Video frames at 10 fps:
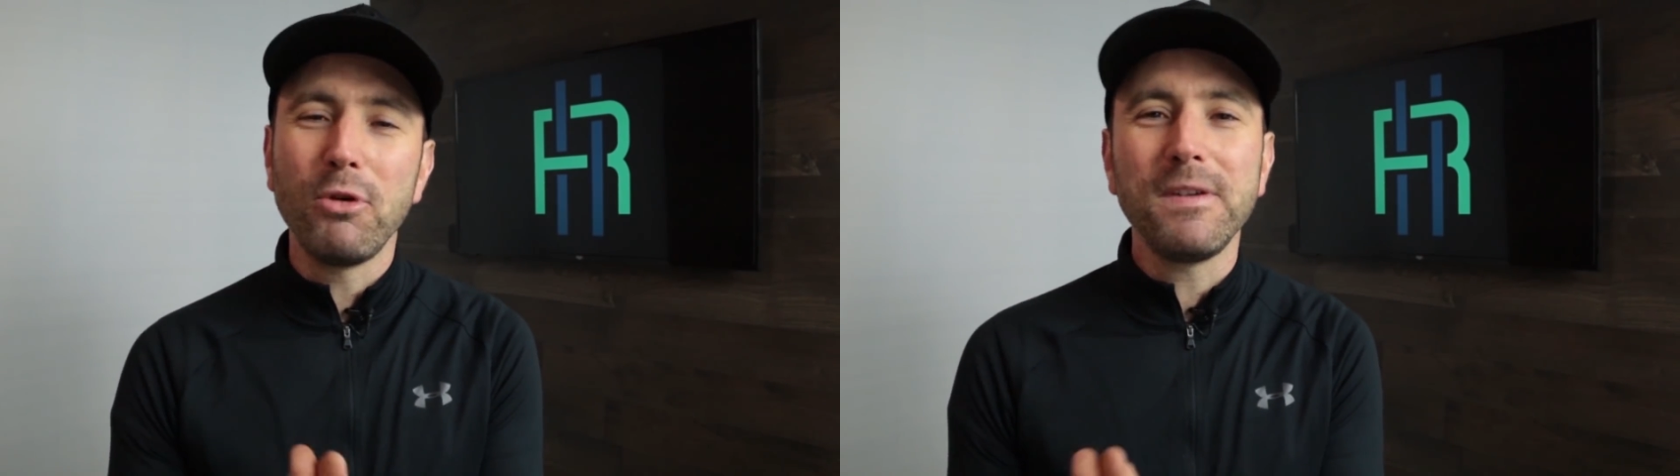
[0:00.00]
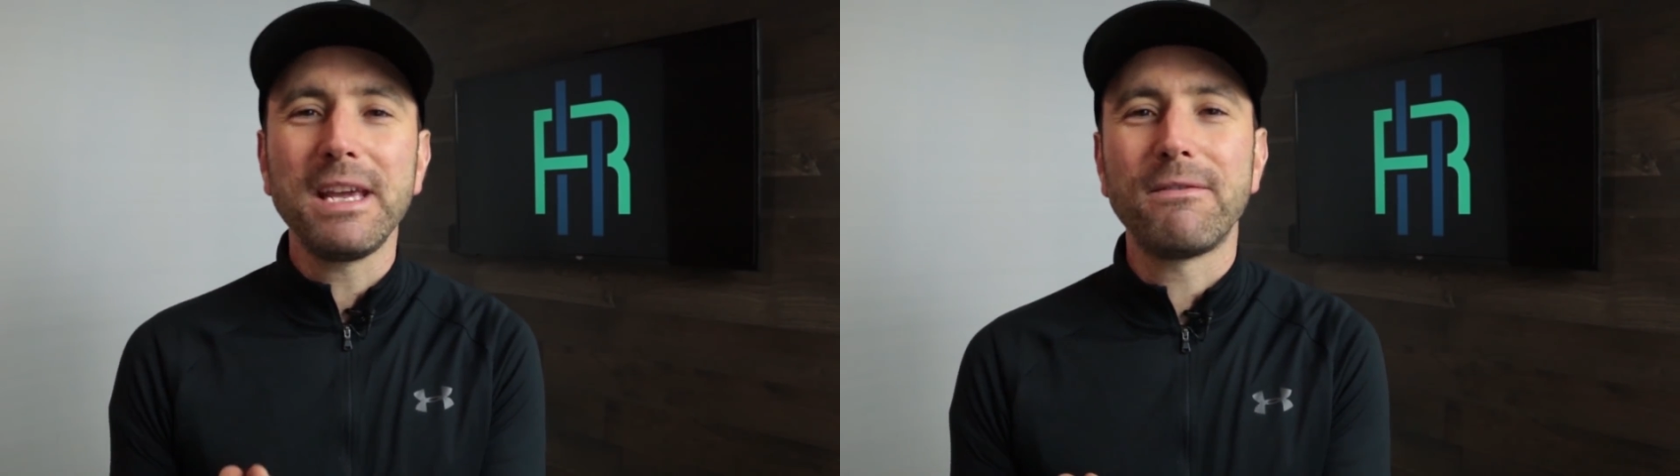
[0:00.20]

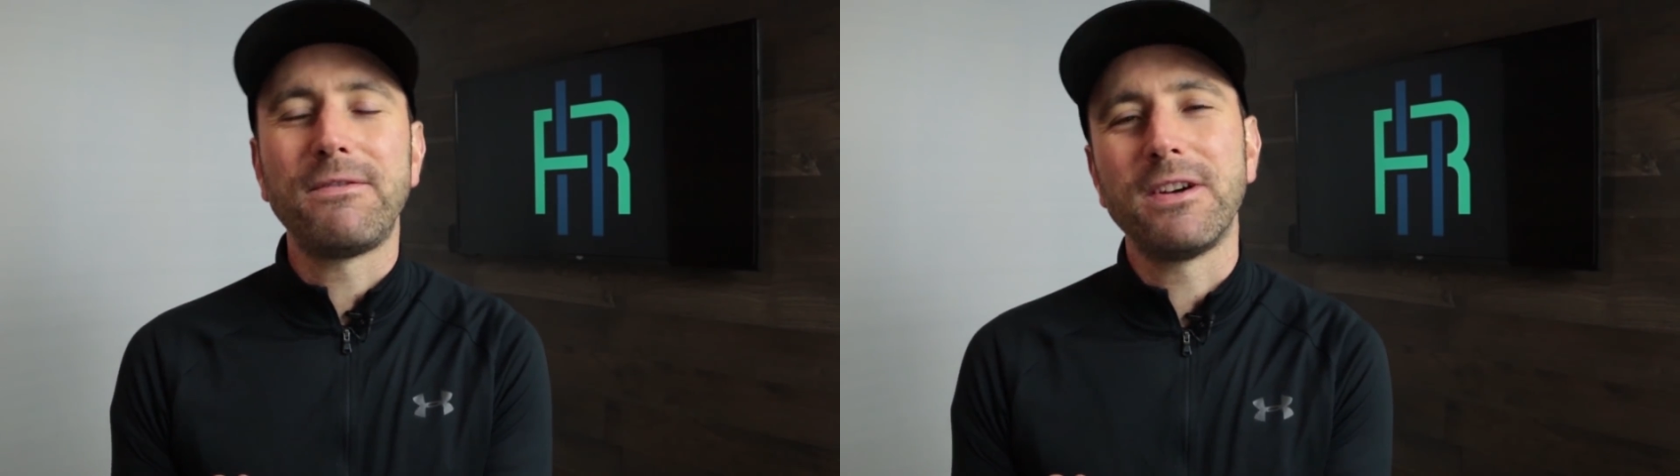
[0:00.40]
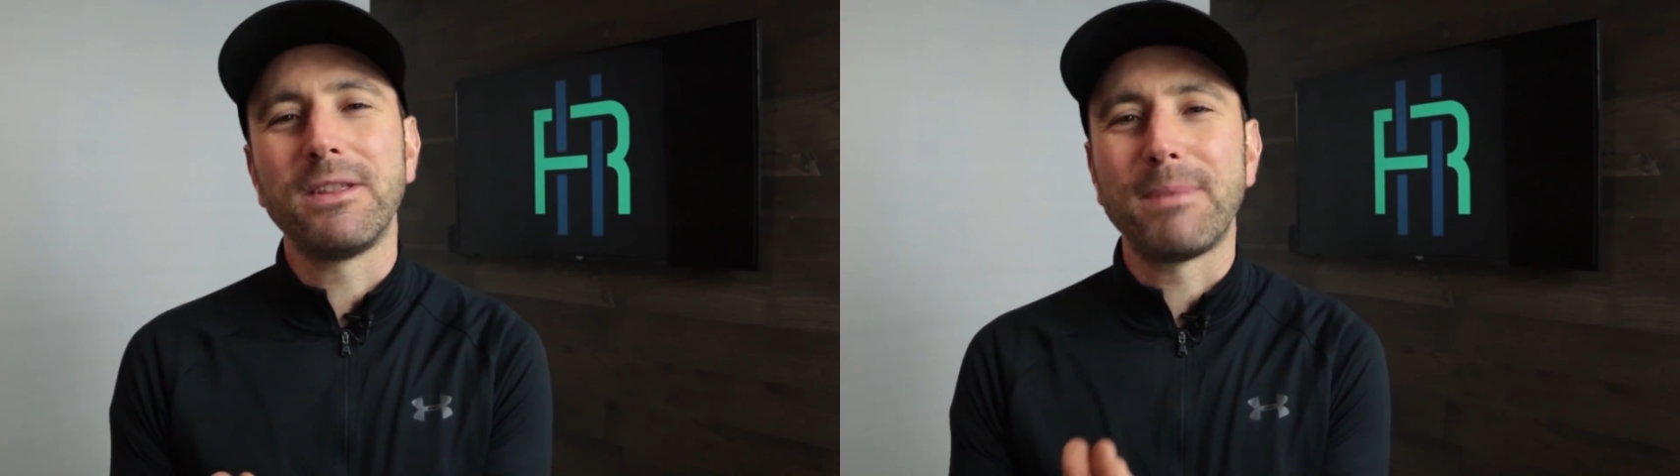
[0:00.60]
Moving
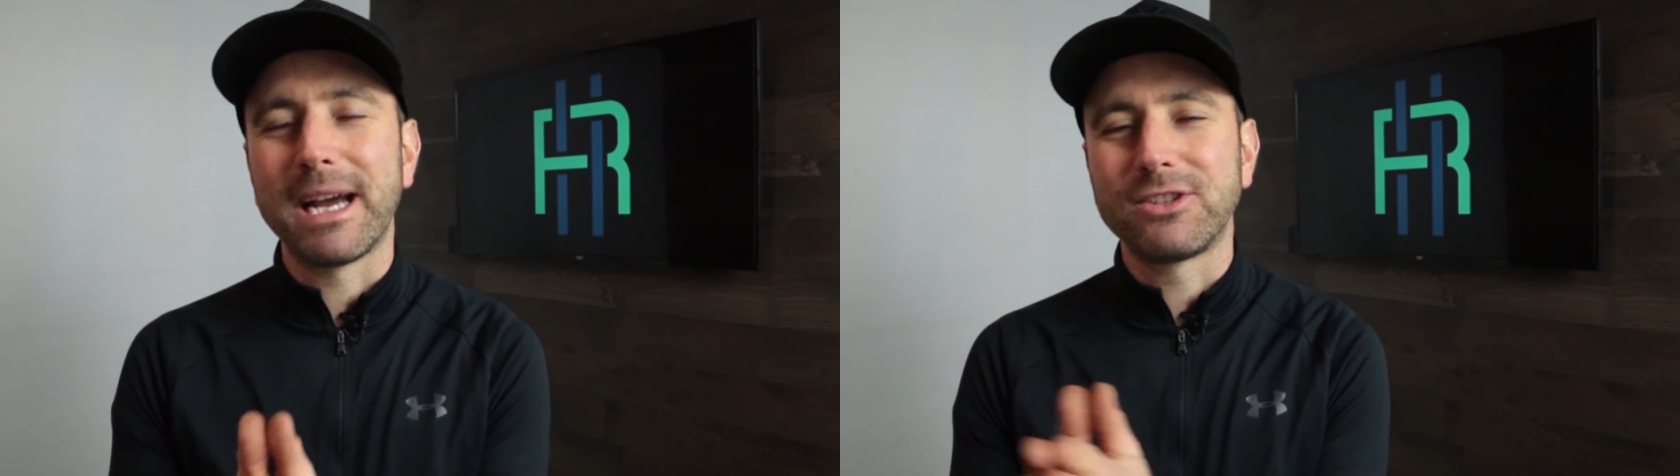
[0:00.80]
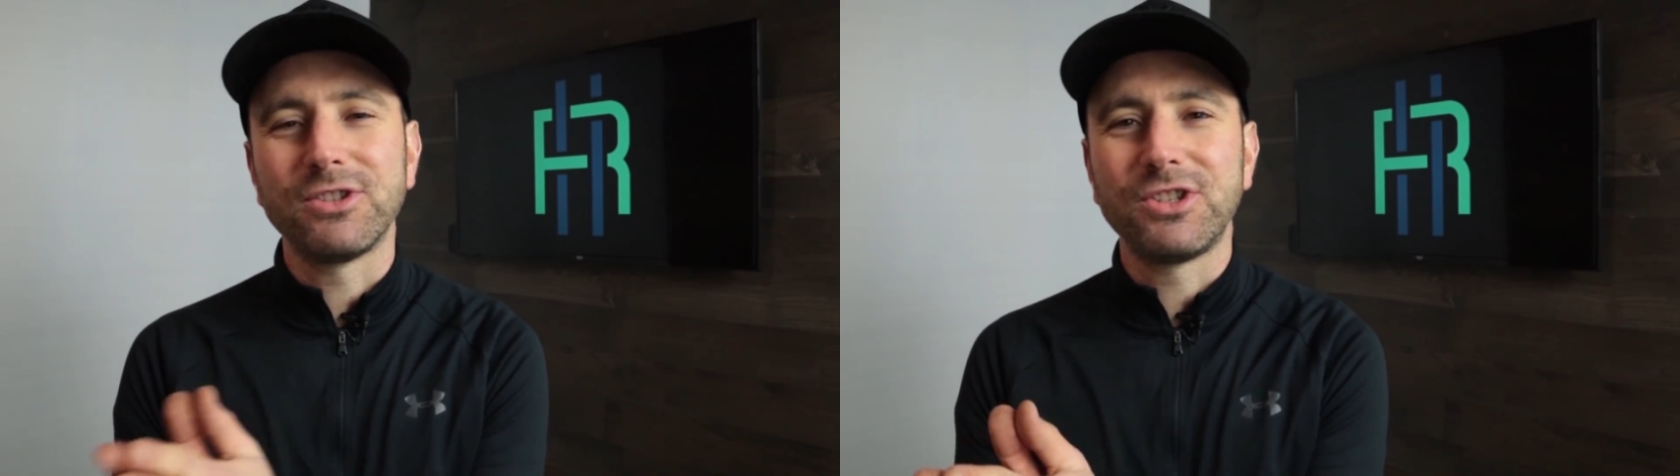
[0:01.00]
it further
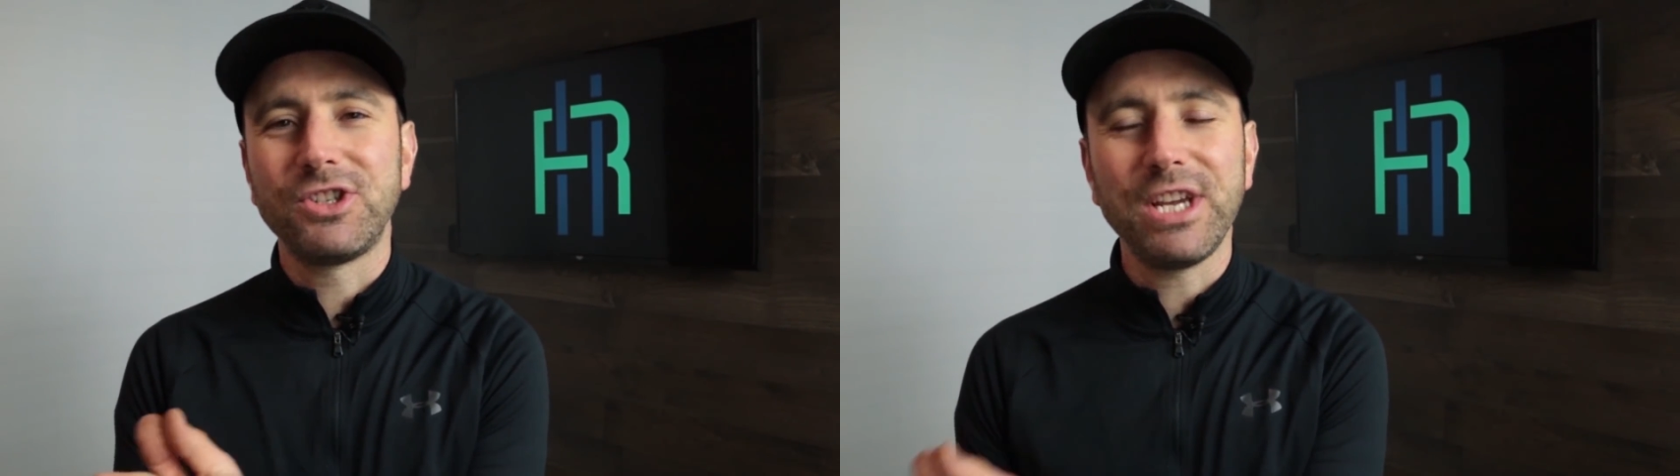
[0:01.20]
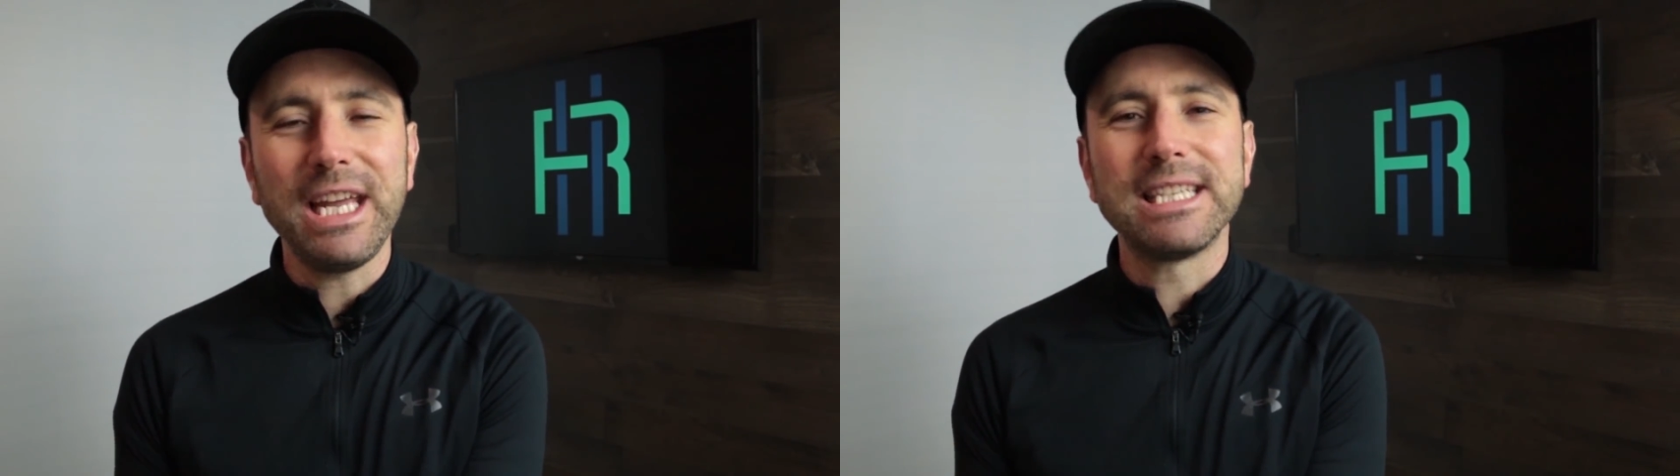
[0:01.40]
back
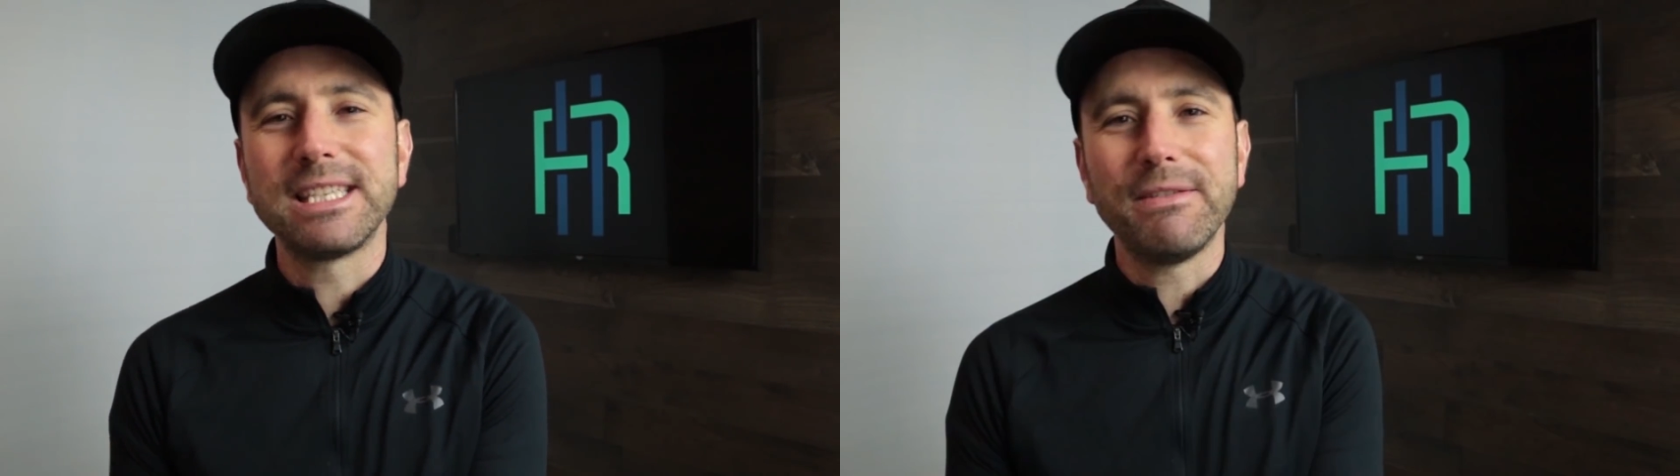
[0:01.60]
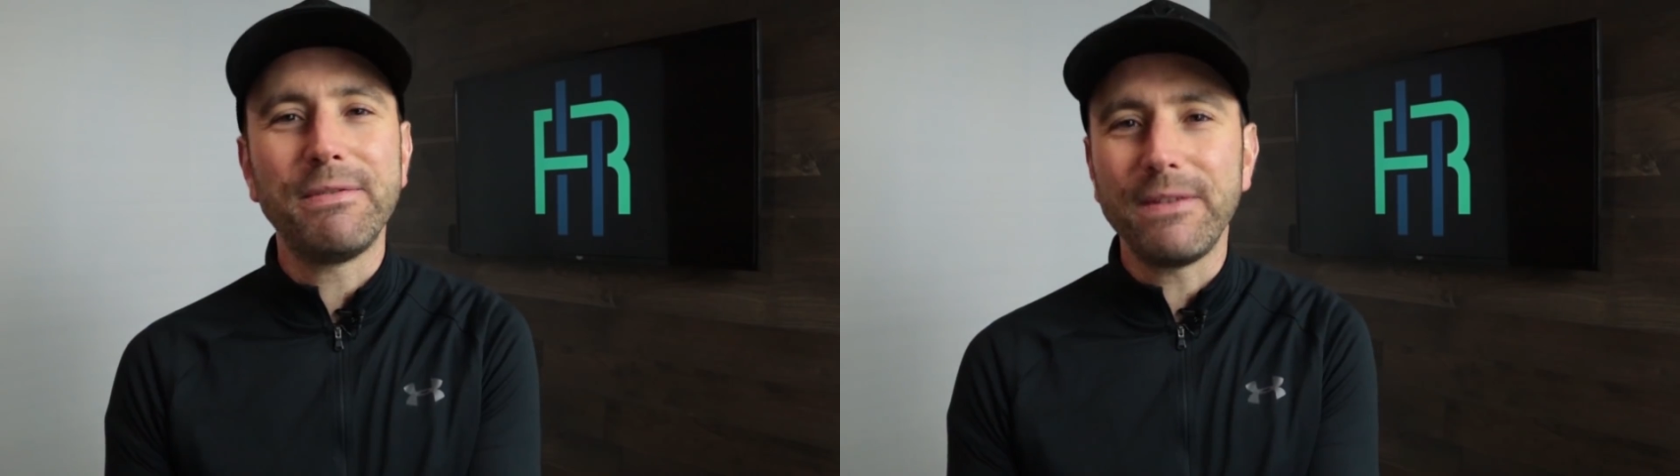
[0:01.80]
just
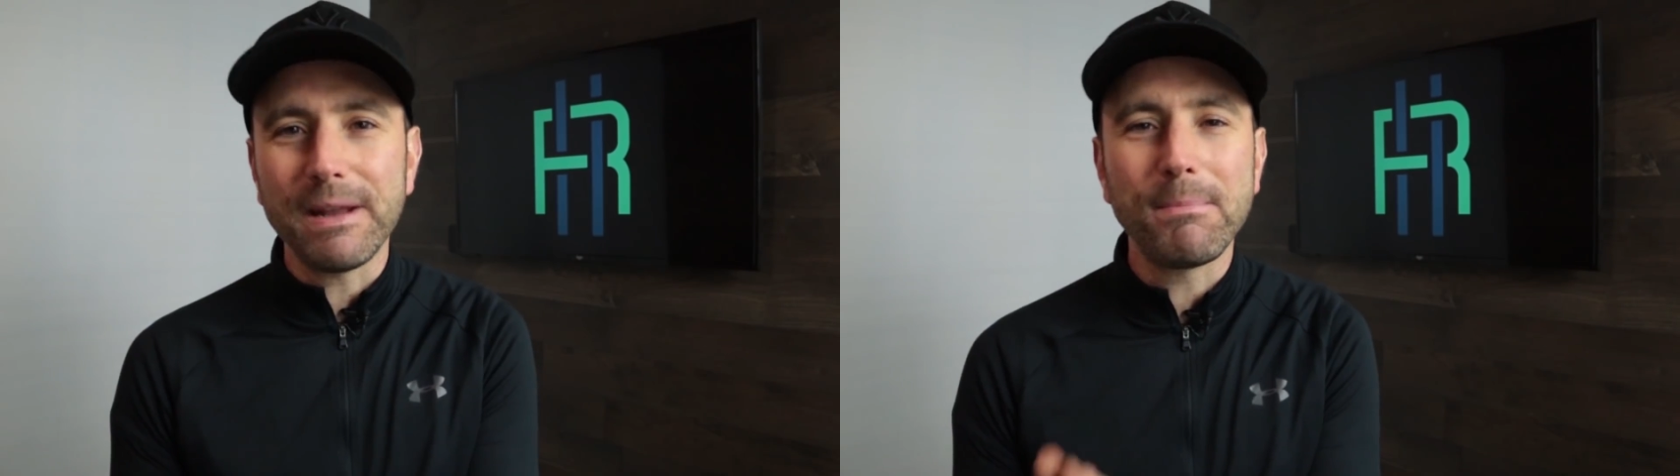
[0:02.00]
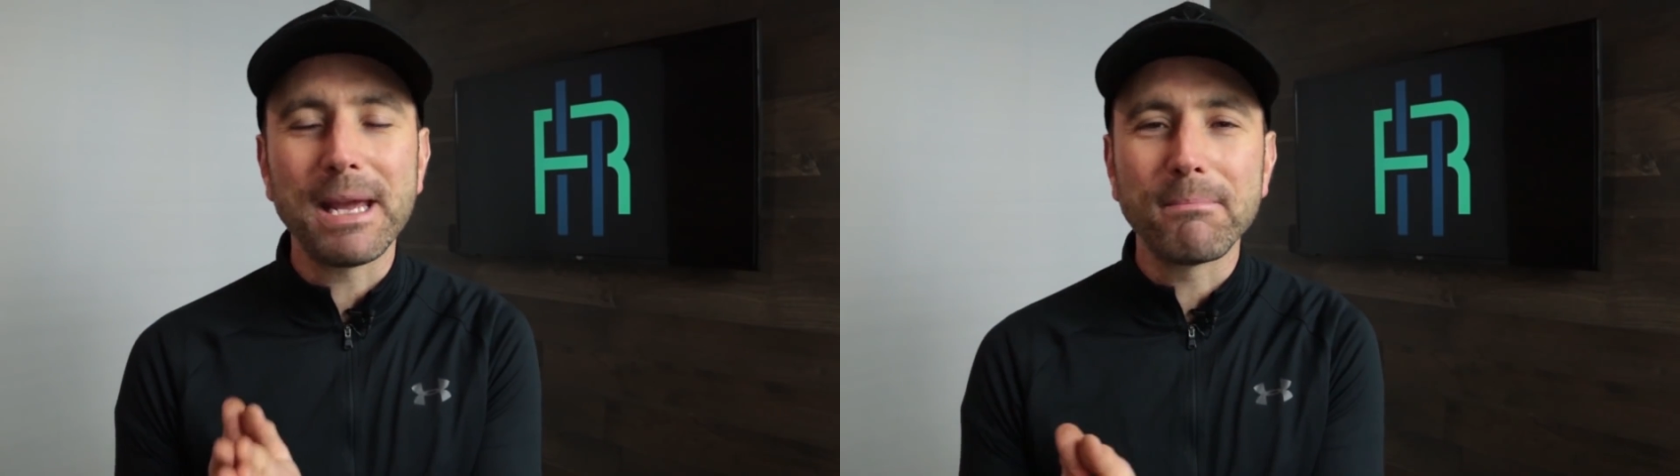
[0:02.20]
cheats the
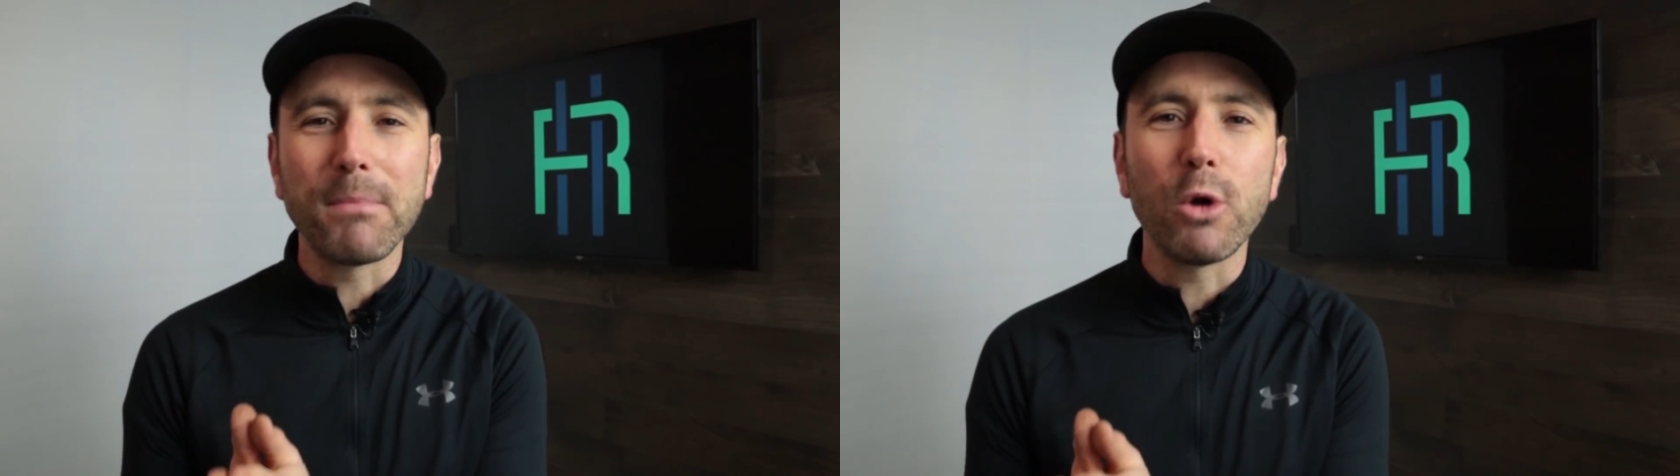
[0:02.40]
flipping